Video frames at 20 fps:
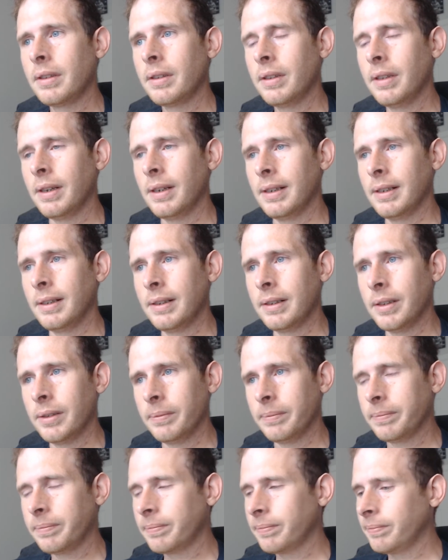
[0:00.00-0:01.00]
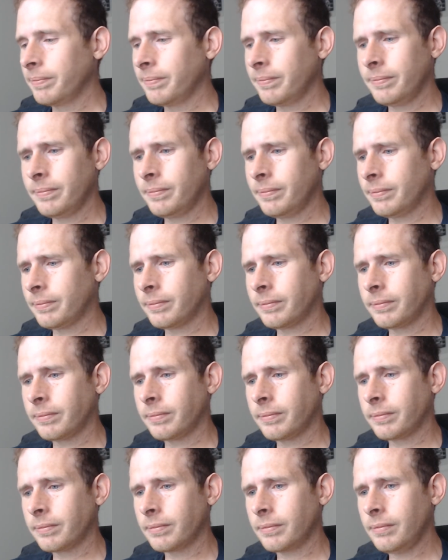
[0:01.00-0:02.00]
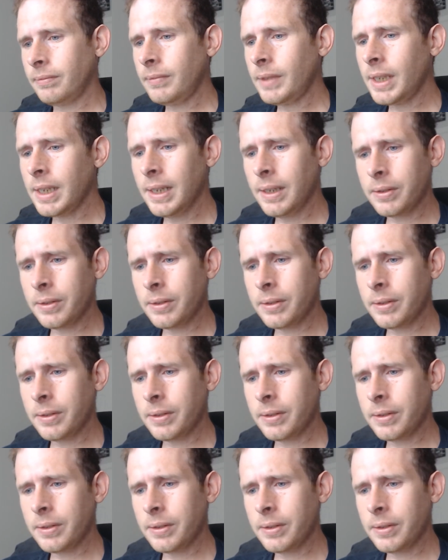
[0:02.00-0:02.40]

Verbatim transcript: Um, I